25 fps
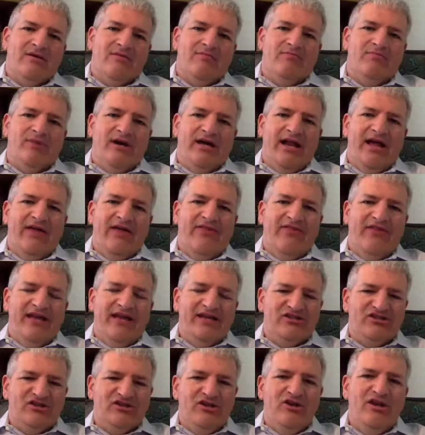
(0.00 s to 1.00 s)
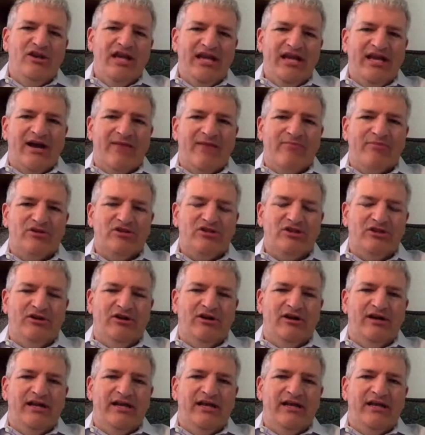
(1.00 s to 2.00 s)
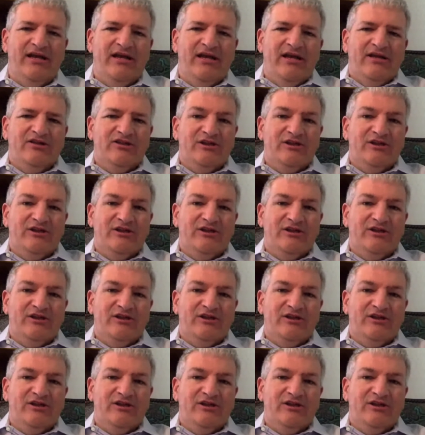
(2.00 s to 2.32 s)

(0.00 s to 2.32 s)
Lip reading: But I think it's a unique opportunity